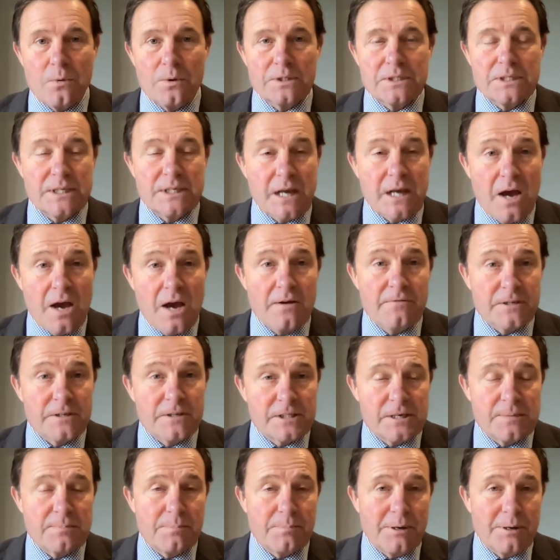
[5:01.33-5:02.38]
wanting to
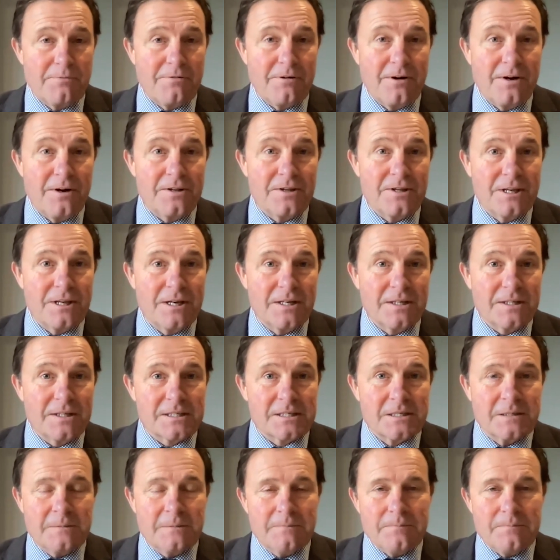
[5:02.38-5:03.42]
oversimplify
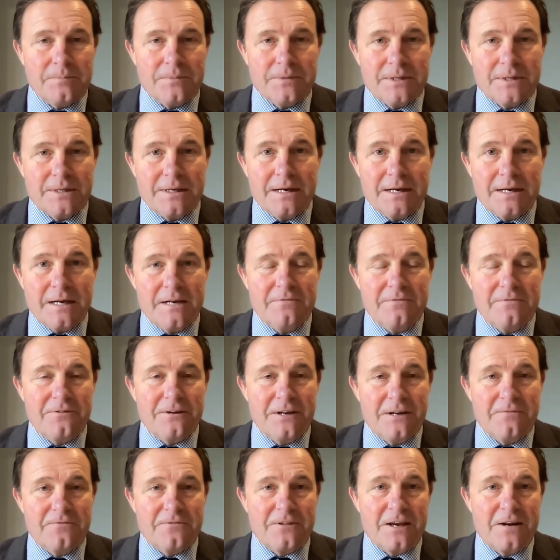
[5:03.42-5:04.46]
things,
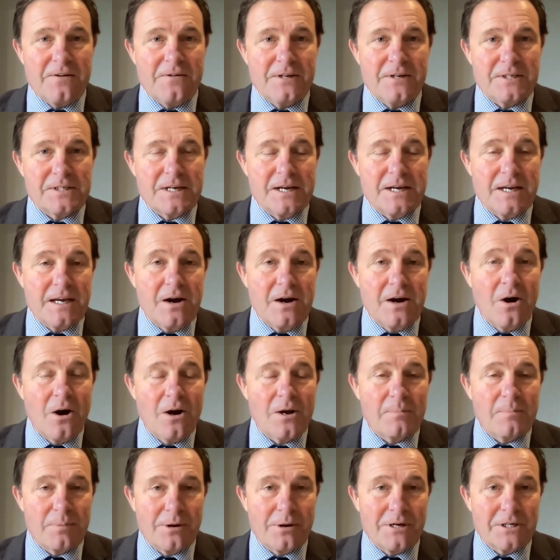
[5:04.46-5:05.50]
if there is a
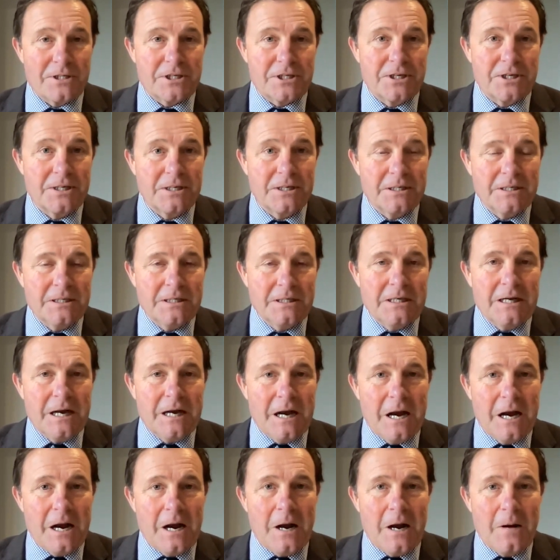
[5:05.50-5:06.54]
high pressure
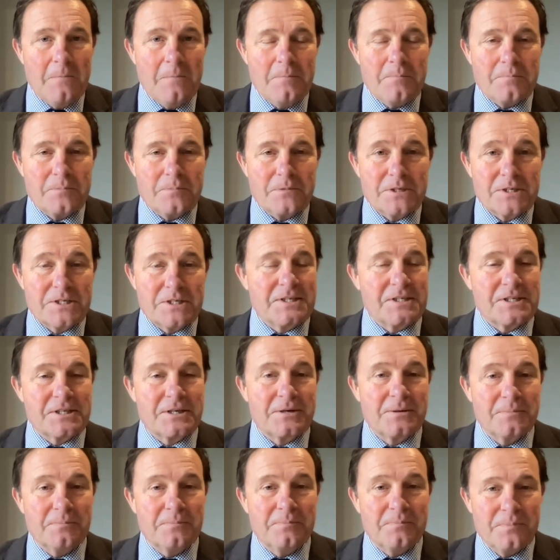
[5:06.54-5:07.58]

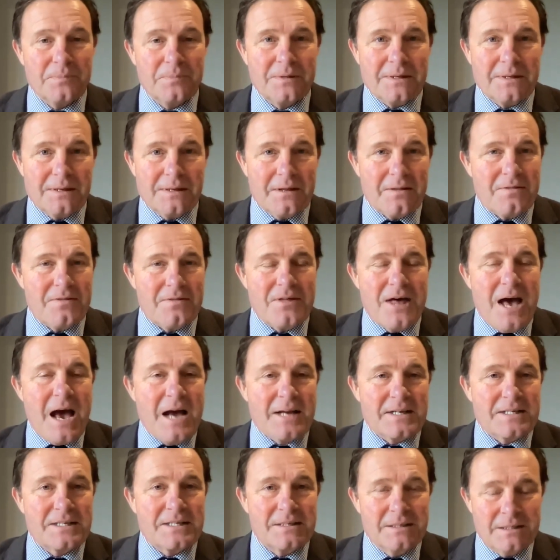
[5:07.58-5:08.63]
system,
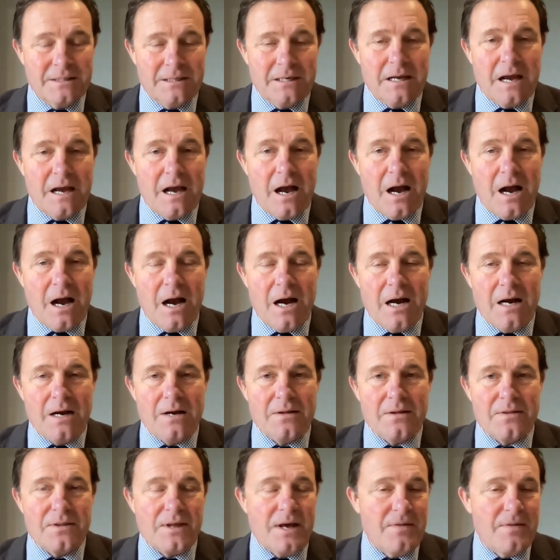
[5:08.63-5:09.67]
that
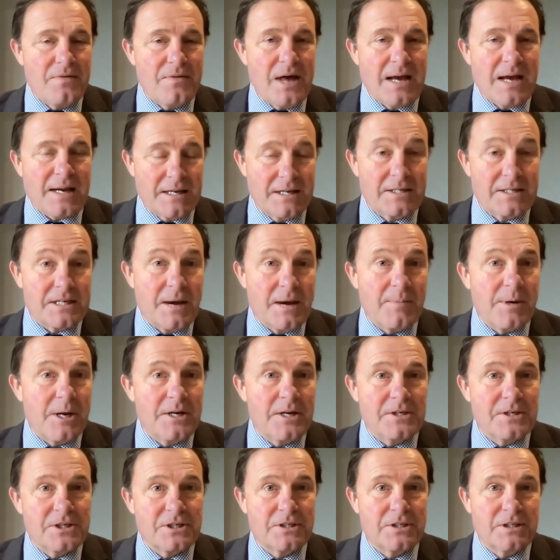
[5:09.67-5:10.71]

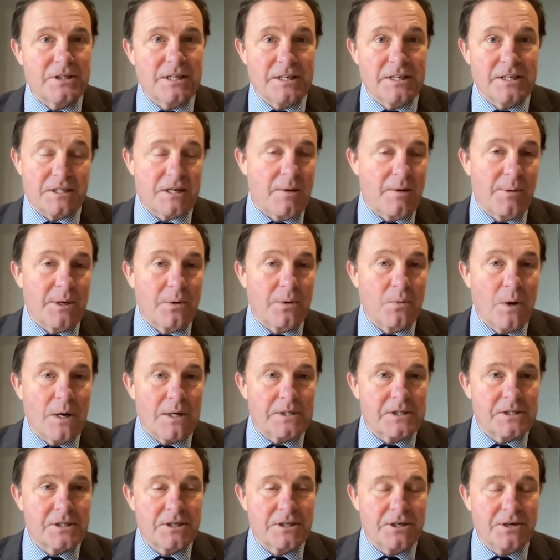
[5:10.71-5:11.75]
contamination is coming
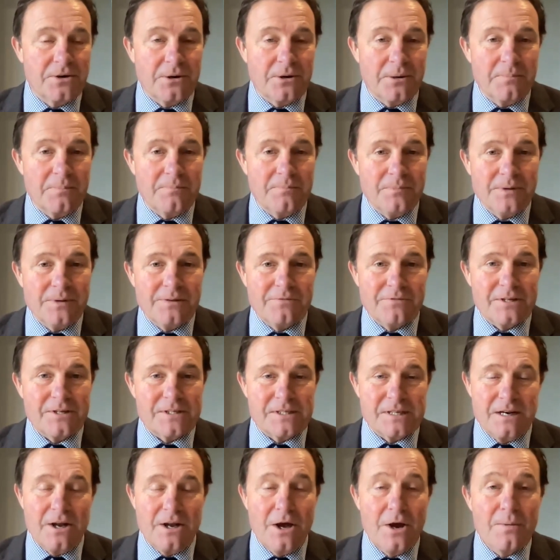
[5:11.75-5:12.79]
west to Europe.
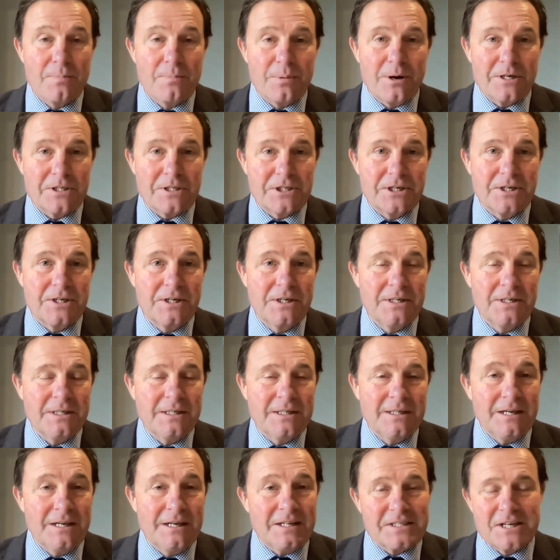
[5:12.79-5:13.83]
There's a low pressure,
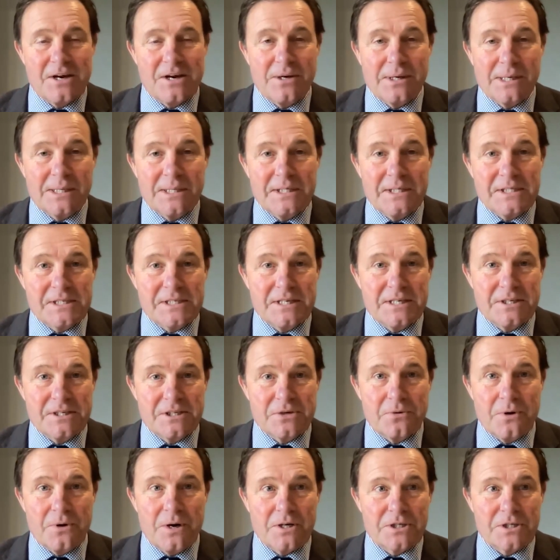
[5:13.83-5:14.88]
it's going east
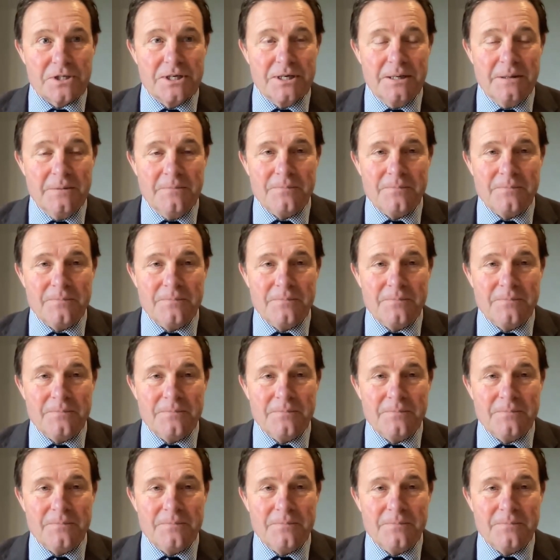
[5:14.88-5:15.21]
into Russia.